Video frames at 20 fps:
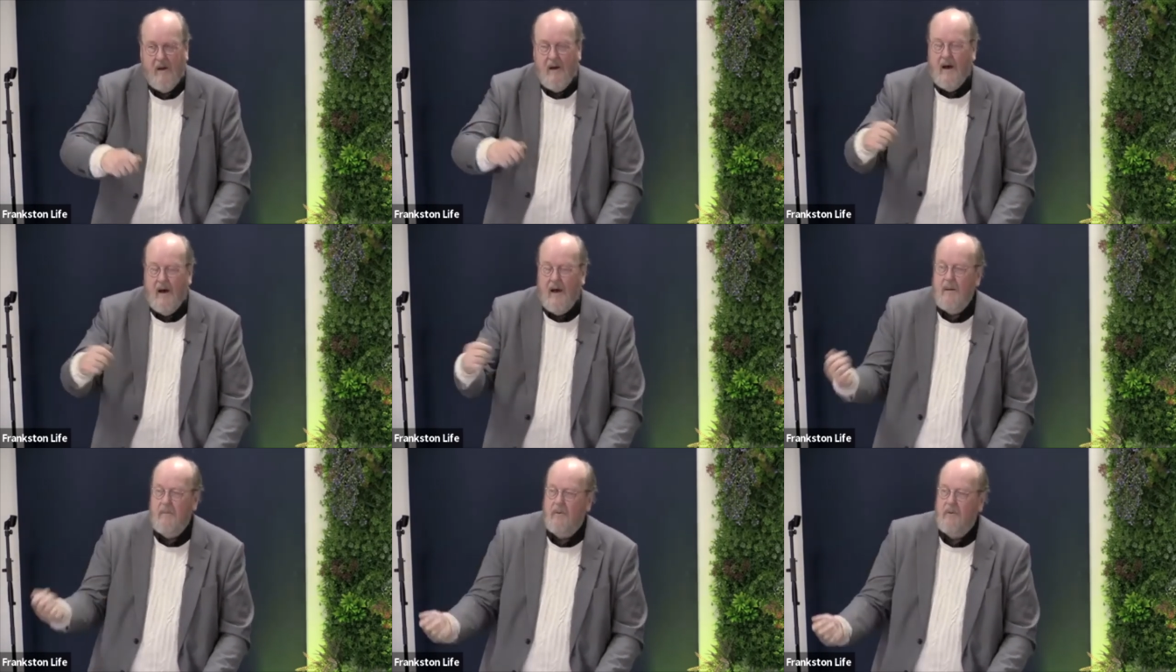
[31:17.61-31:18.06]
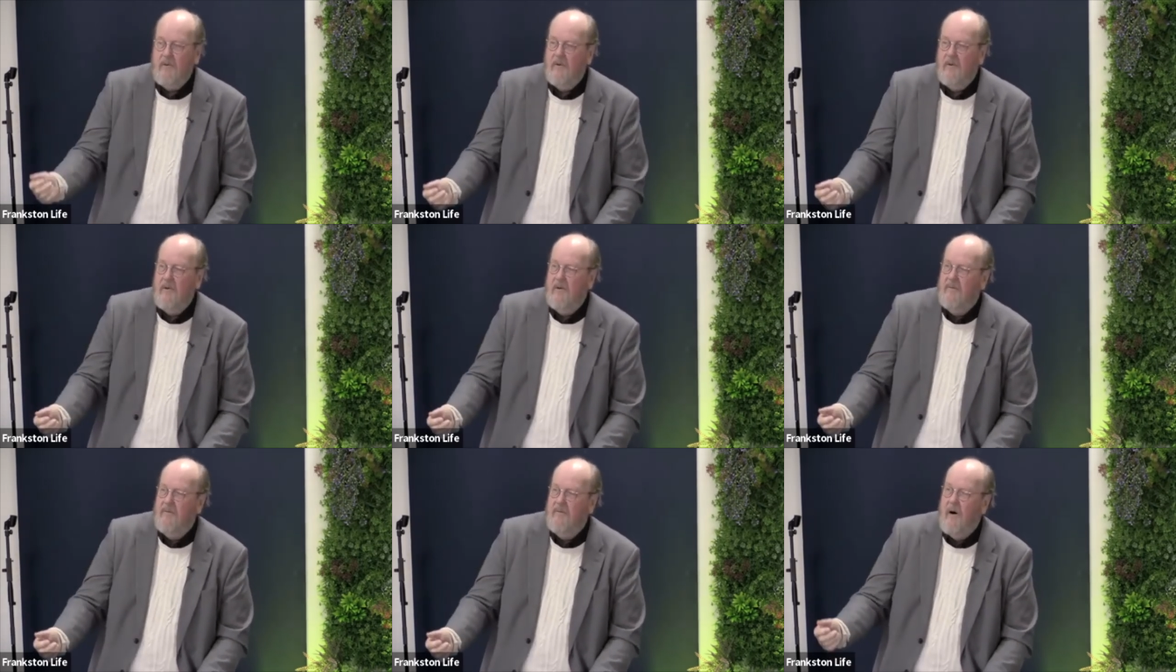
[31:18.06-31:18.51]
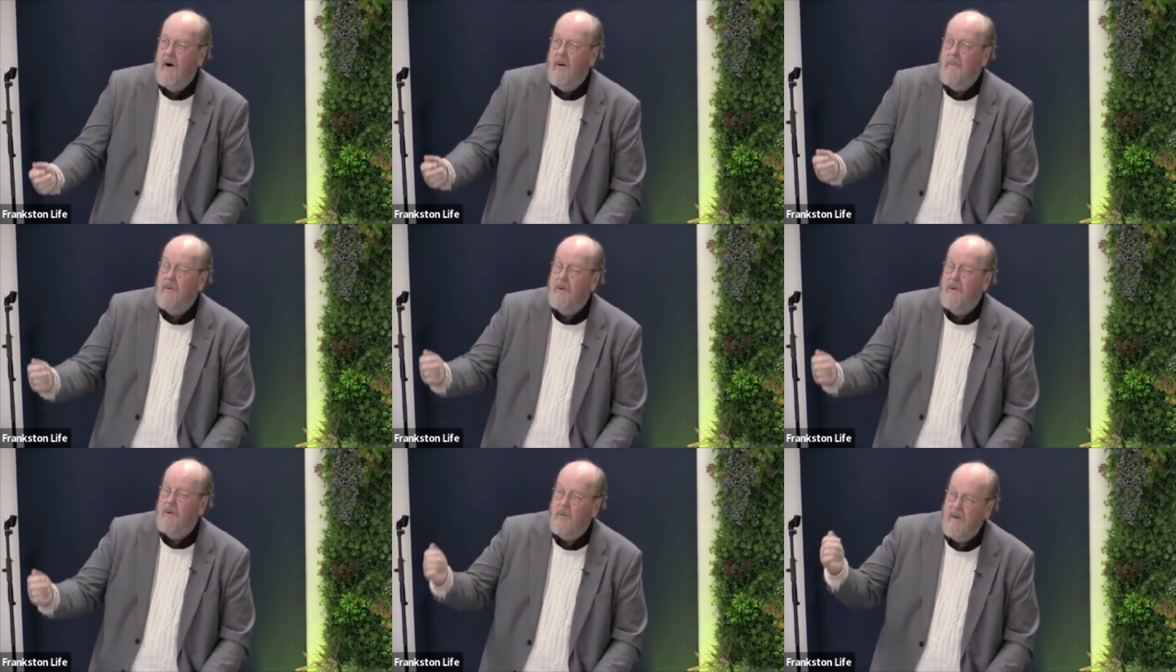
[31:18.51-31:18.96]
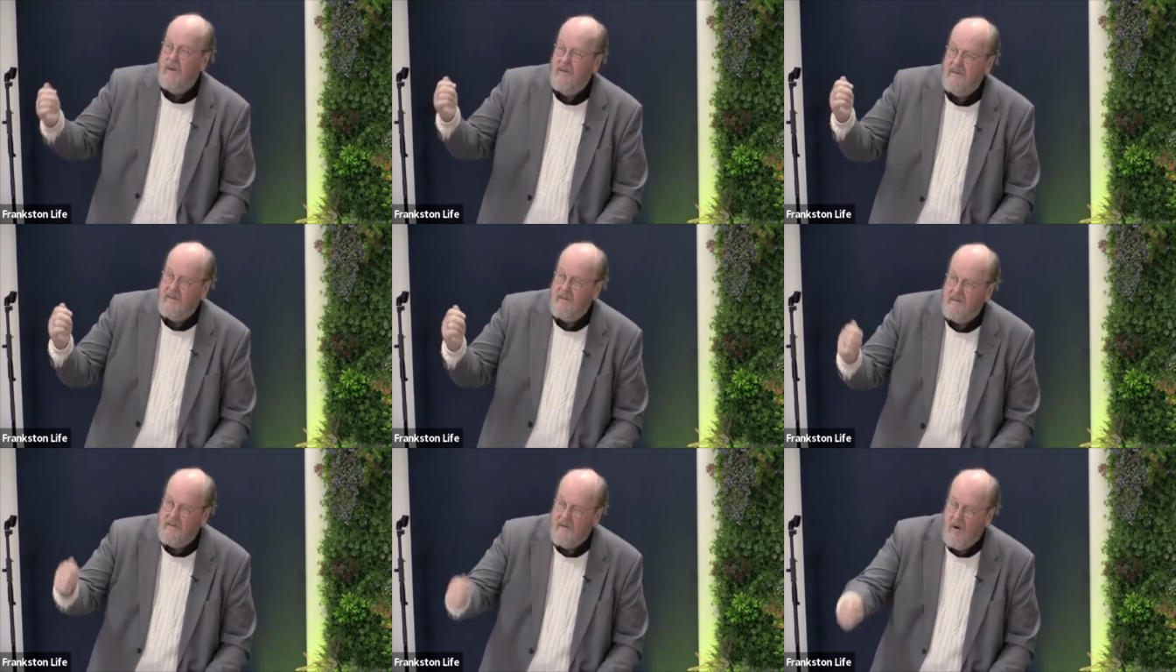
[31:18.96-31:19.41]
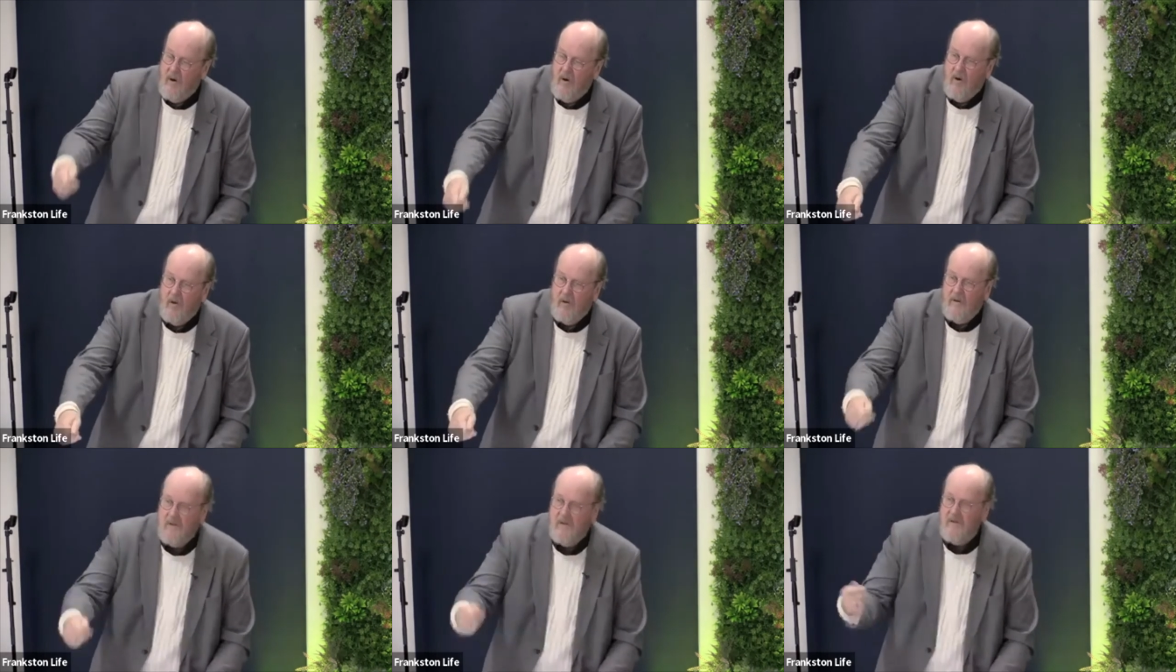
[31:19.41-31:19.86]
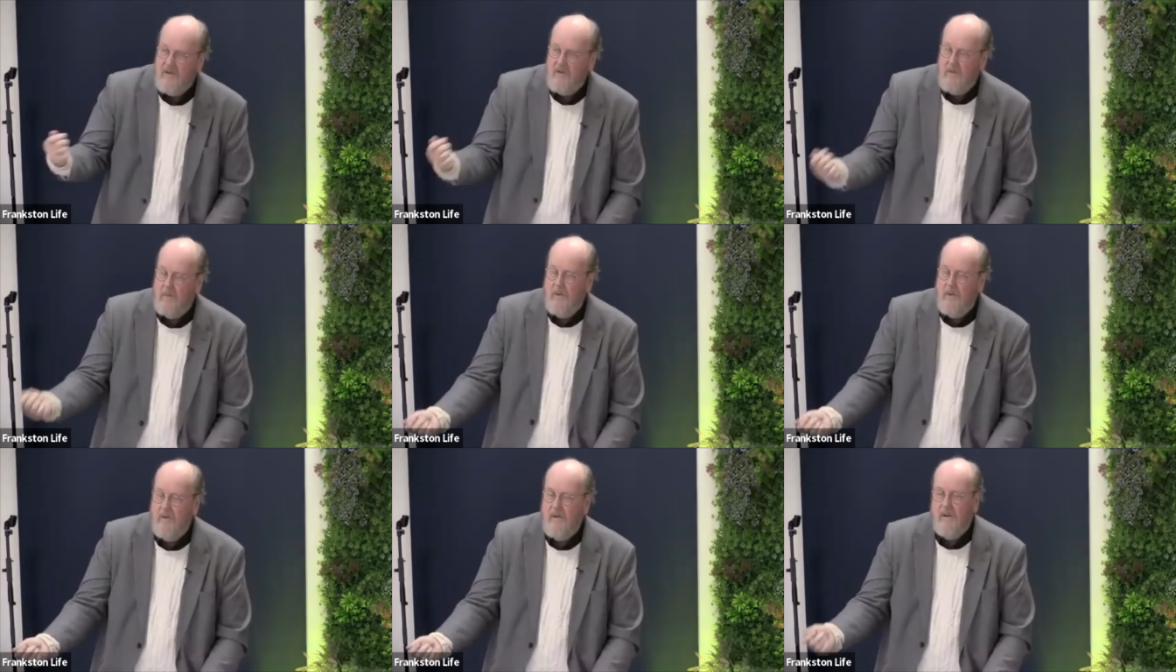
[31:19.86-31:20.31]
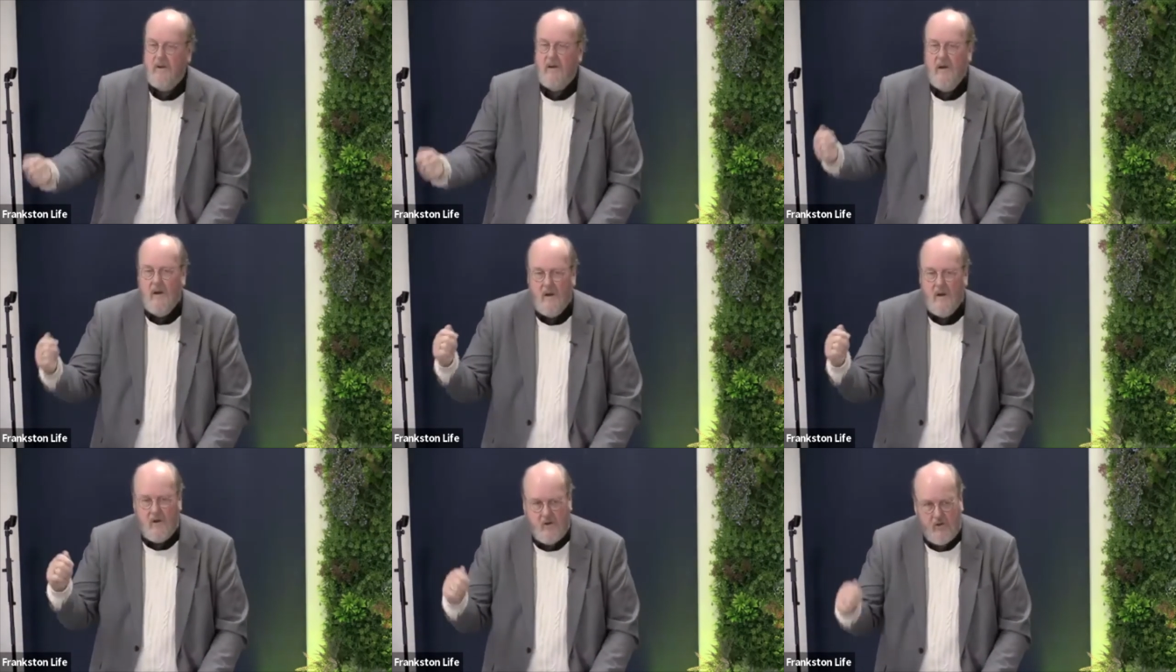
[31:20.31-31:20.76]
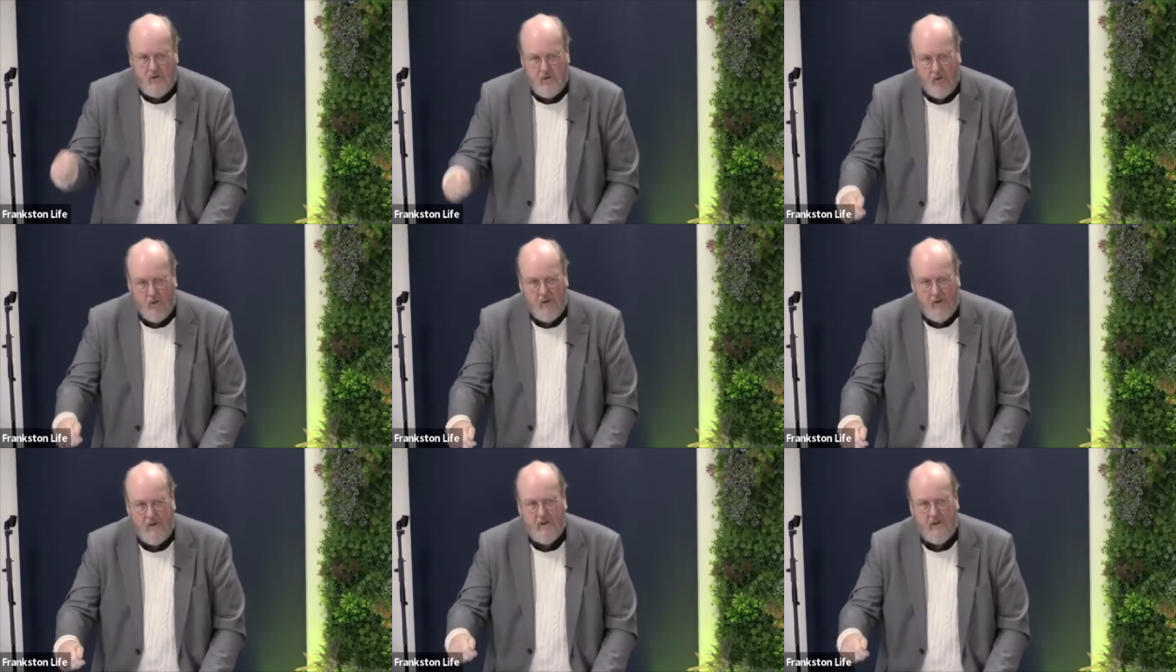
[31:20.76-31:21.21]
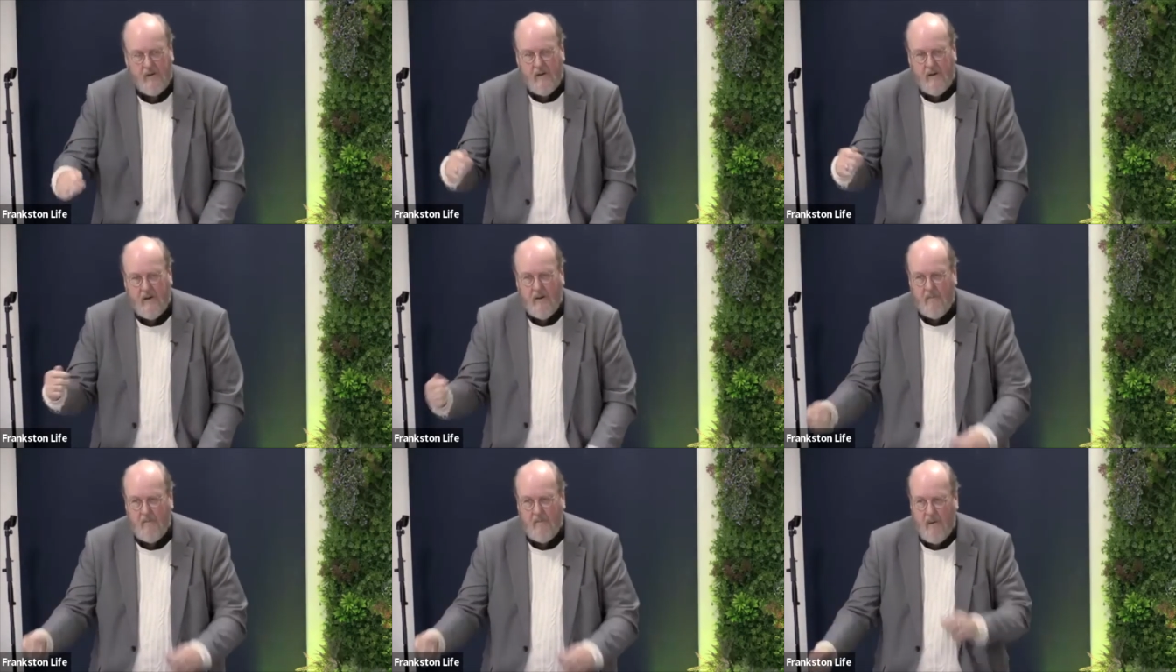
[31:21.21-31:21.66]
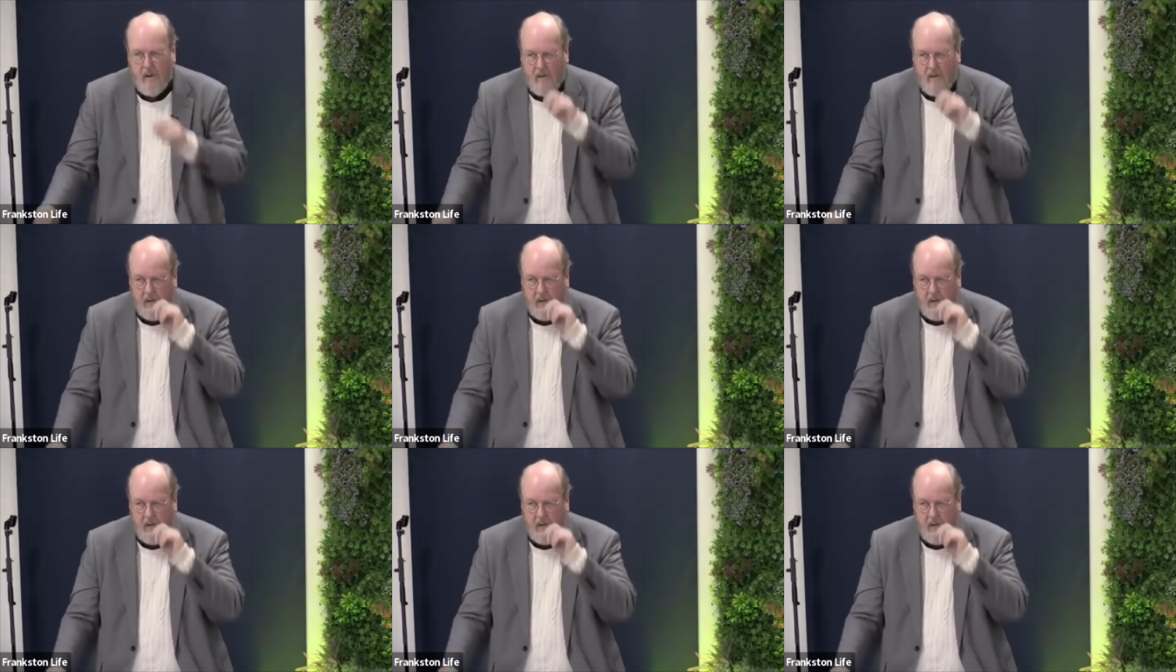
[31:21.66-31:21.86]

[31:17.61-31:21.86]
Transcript: able to divide between soul and spirit, joint and marrow.